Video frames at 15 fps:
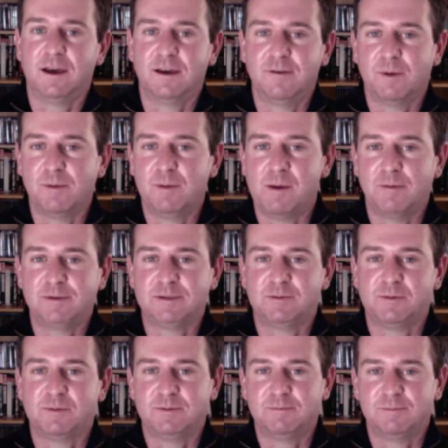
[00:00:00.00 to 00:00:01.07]
I hope I'm going to be able
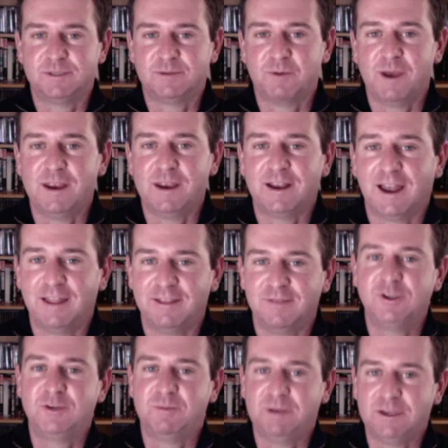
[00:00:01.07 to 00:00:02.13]
to persuade Glenn
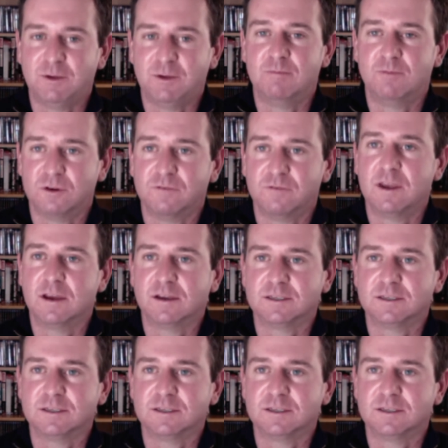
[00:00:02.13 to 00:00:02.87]
that we should be doing more of it,